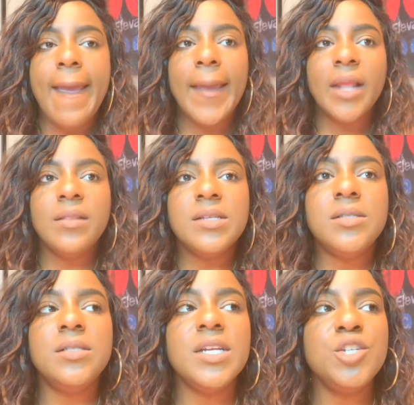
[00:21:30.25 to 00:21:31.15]
and the
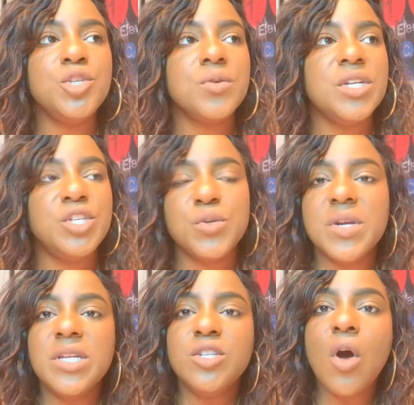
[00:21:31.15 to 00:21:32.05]
sanctuary
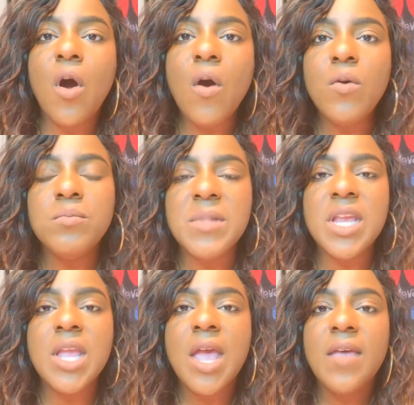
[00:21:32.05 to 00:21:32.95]
tree told
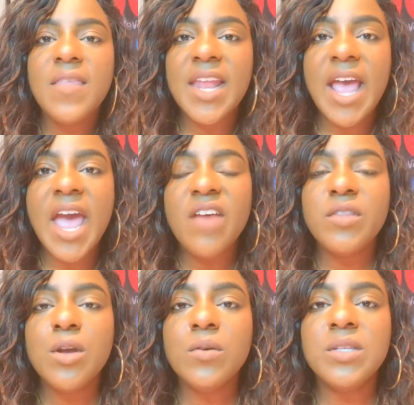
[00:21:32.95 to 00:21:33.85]
me that I have
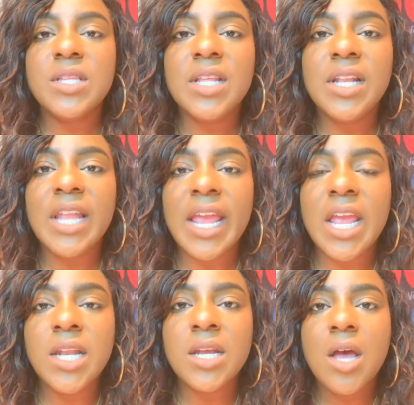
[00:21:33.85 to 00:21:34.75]
to go to the
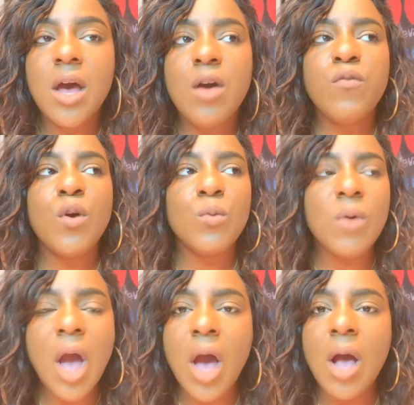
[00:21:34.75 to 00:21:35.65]
land of
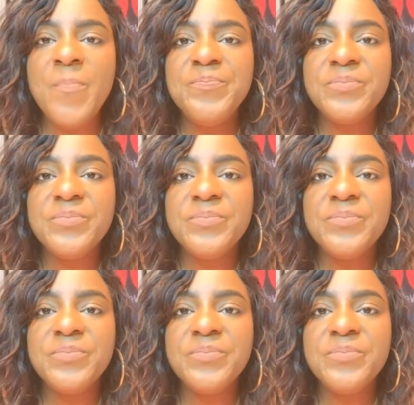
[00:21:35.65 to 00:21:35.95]
Ha'rar."